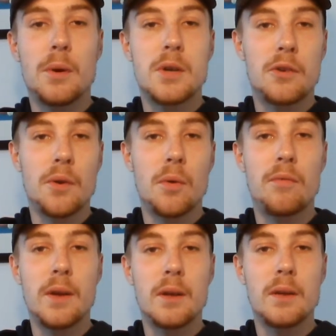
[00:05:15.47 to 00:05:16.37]
which I do
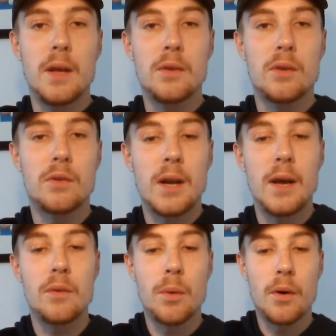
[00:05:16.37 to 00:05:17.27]
feel is a
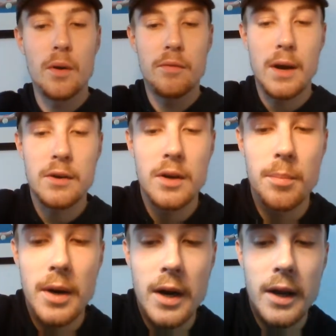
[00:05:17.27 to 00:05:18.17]
slight worry for Ashley
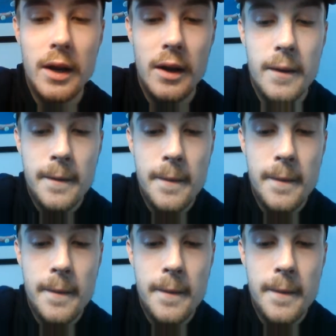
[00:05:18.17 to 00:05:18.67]
Barty.